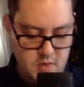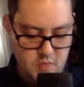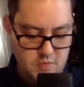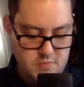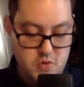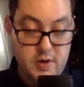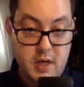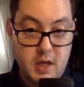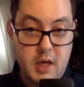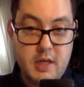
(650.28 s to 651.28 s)

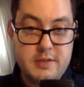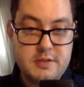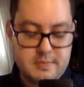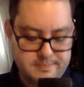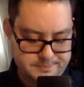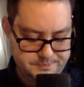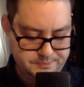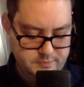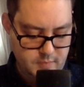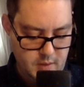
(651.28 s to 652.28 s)
Ramuni is,
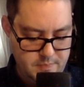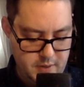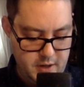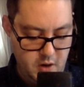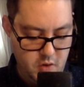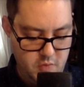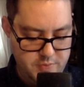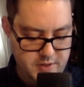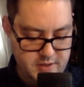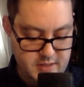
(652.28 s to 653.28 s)
but I hope
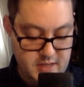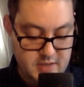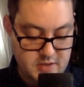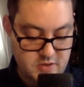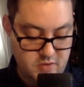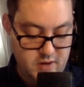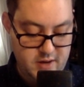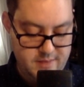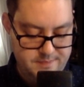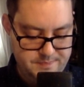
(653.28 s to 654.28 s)
that it tastes
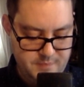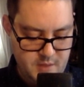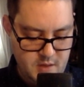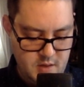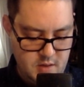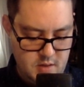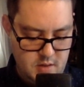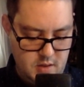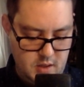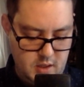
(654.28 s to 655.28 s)
great.
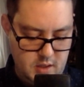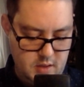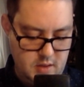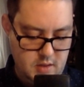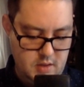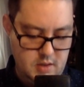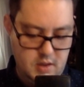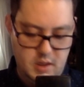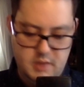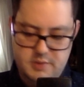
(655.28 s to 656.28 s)
It
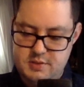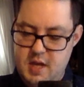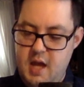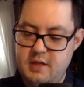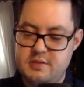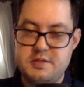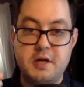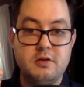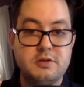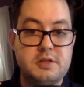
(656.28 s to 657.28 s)
is a
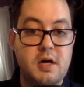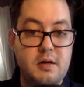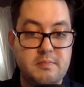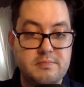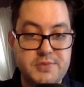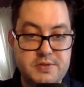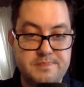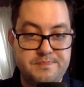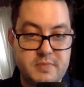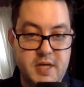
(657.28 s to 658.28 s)
single Tums
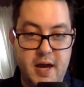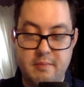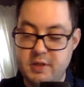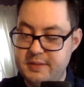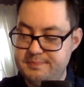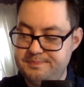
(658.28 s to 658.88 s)
tablet